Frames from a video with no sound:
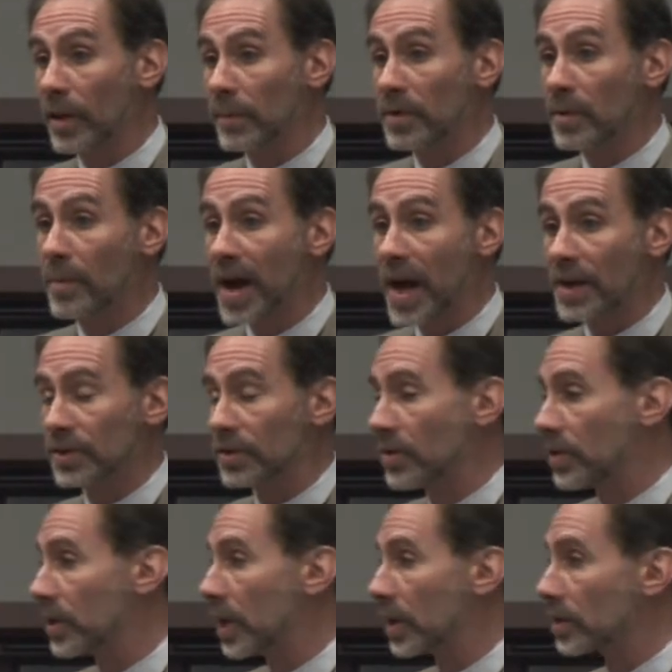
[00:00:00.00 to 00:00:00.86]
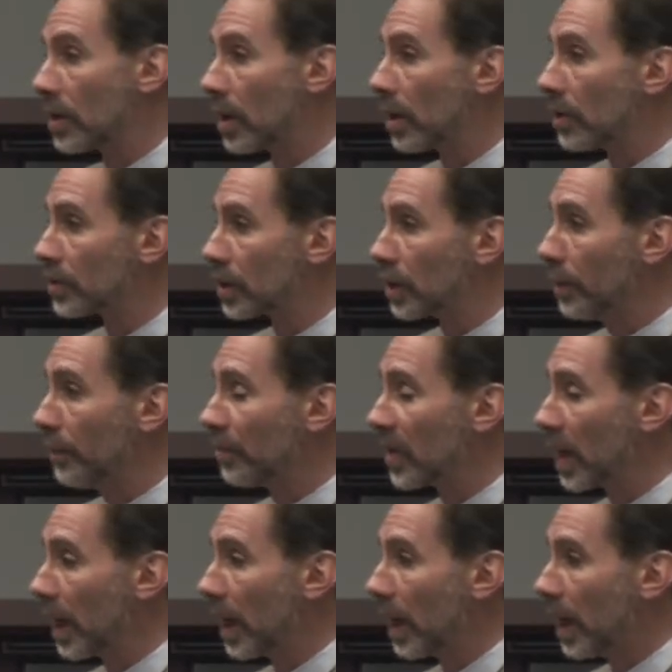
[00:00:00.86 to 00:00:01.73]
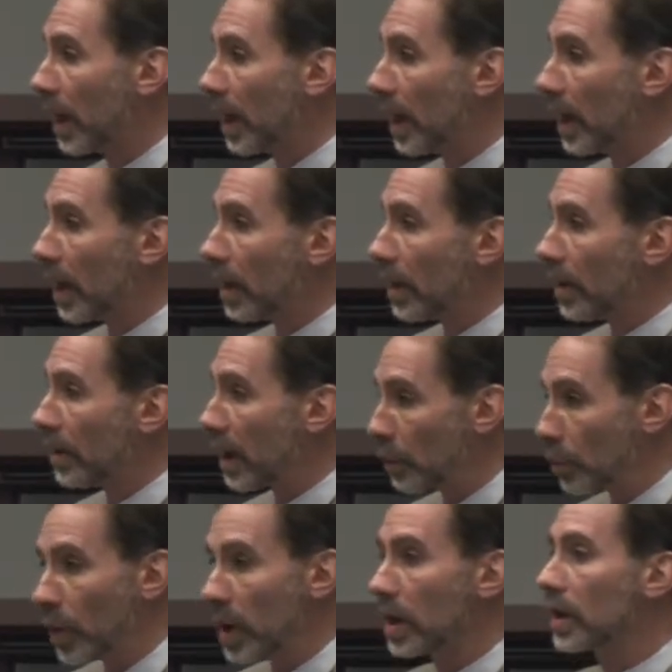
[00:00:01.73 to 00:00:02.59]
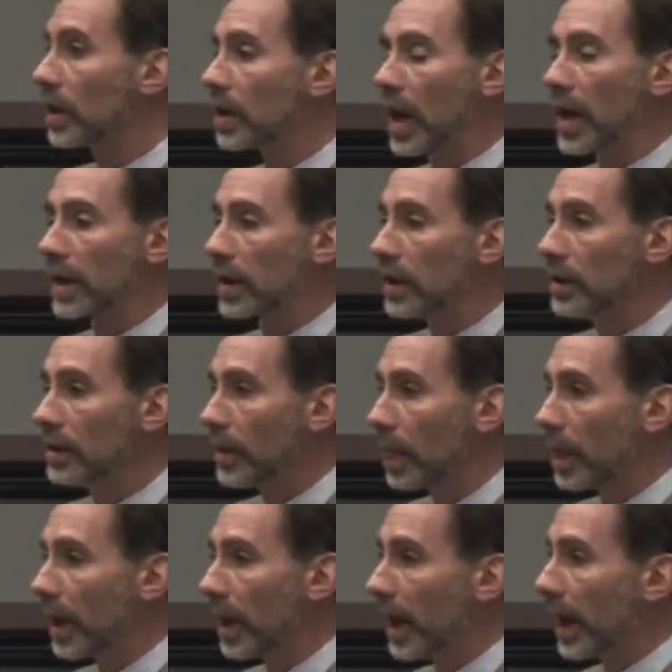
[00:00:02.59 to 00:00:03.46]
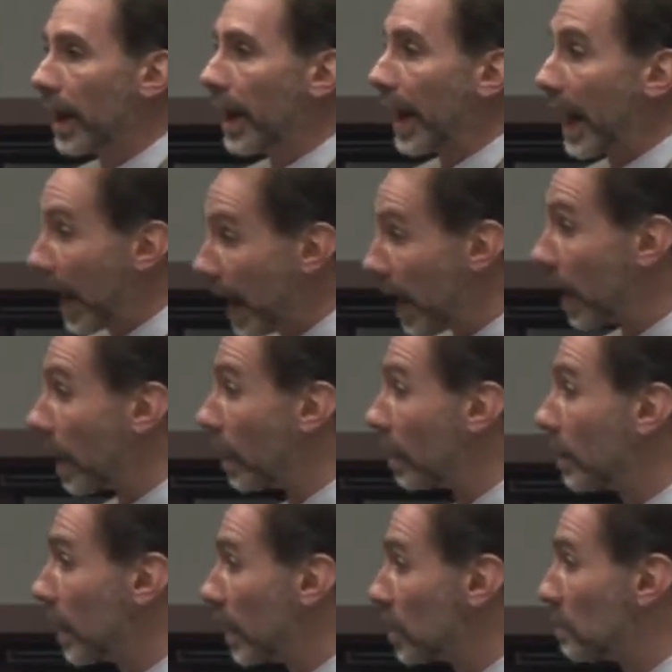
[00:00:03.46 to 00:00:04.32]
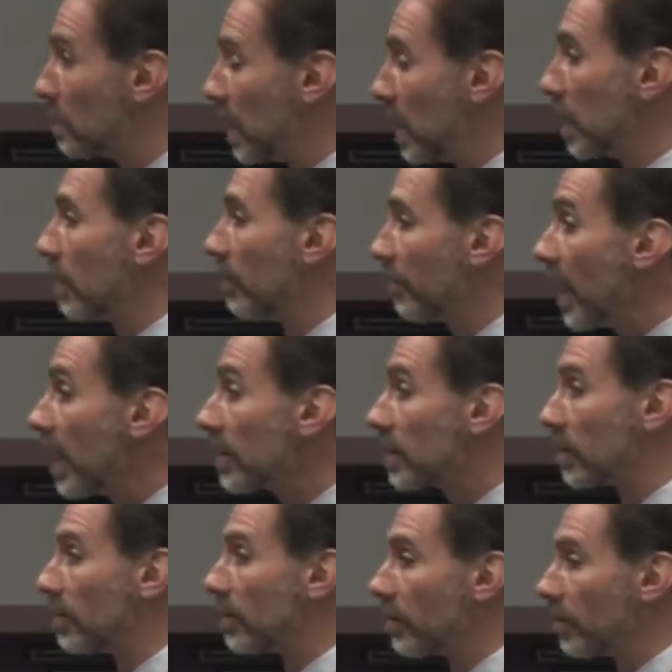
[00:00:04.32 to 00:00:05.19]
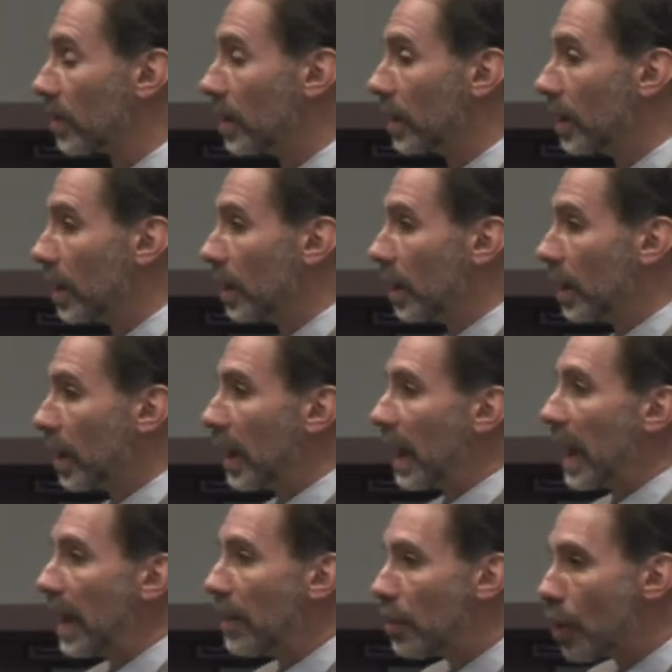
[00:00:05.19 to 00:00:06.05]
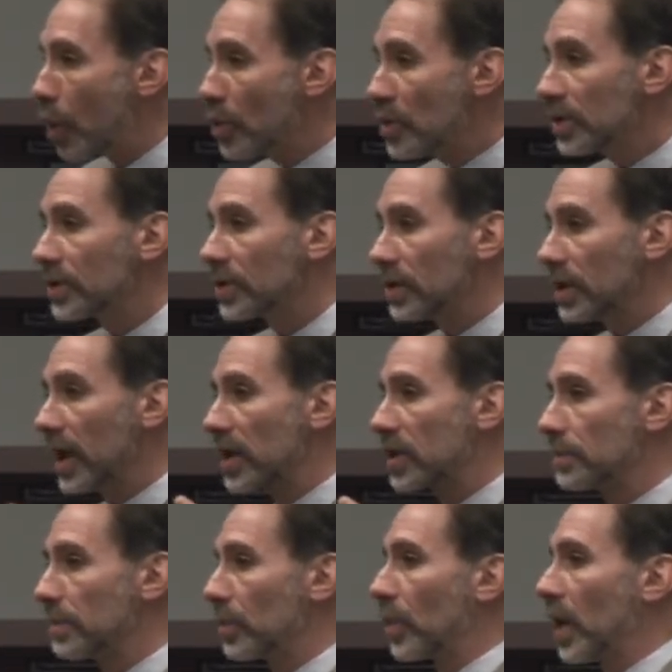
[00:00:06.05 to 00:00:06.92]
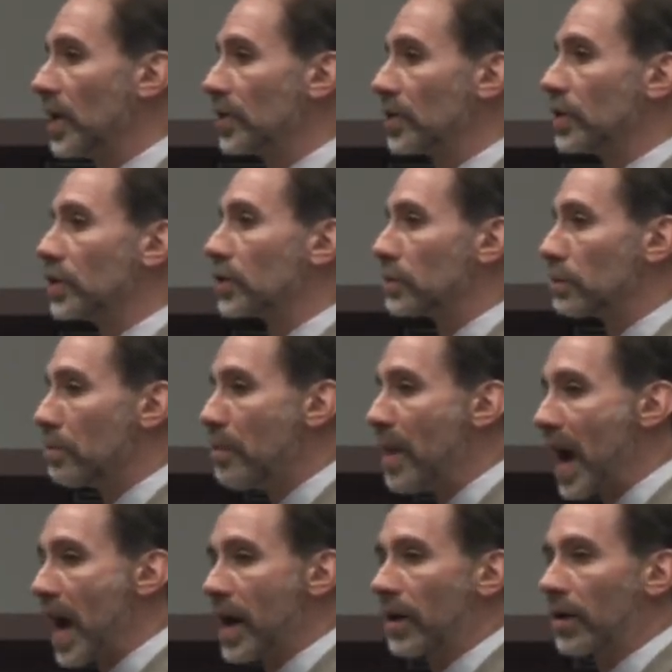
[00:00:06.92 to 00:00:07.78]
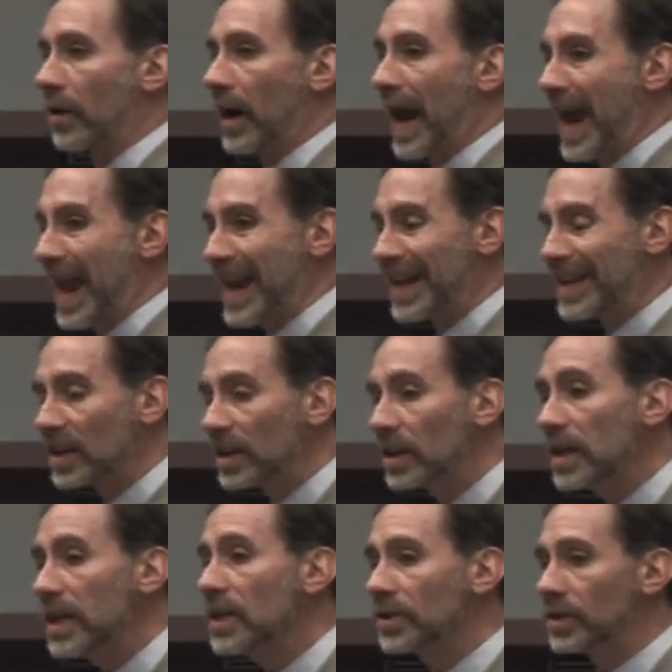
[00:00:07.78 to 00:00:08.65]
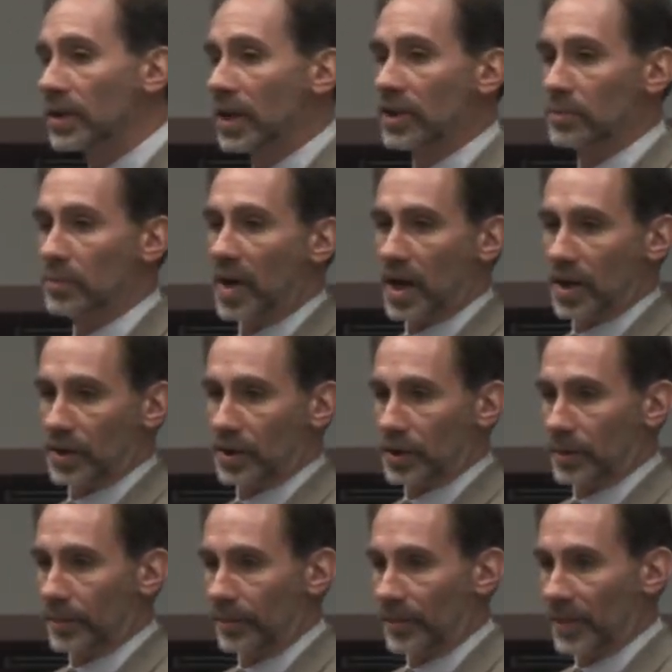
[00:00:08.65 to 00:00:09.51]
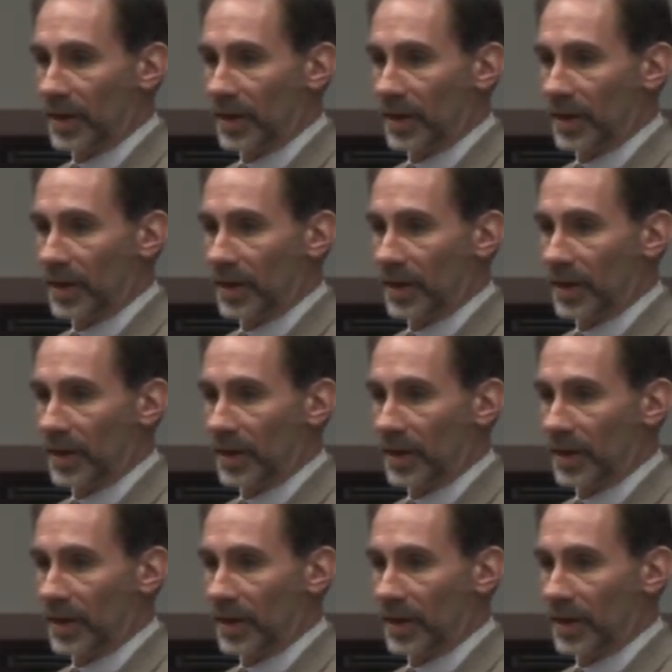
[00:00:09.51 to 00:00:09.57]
for them to master the technology. They really like it, and it's being effective. And those explorations matter at least as much.